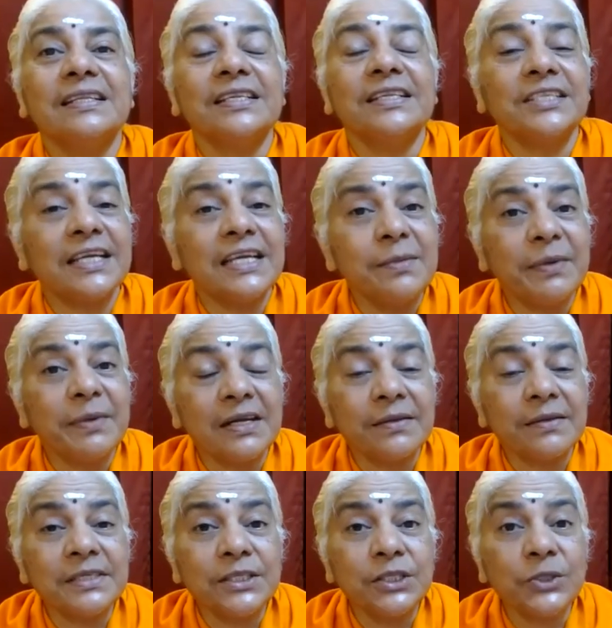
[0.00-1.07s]
The child
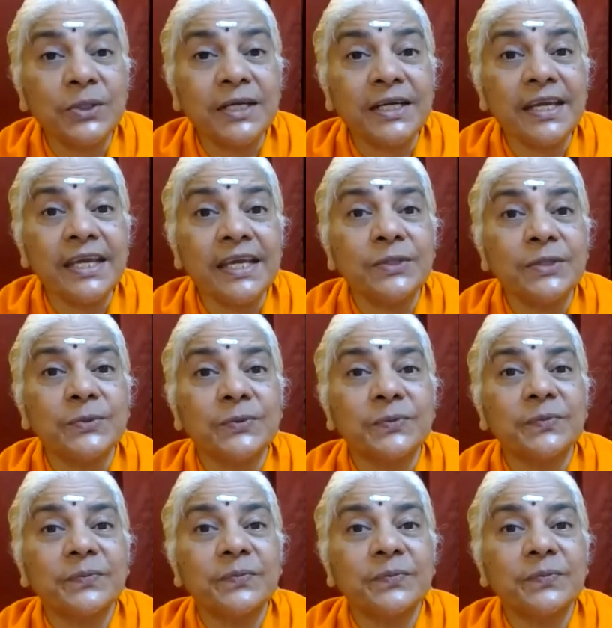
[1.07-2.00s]
becomes a dukkha hetu.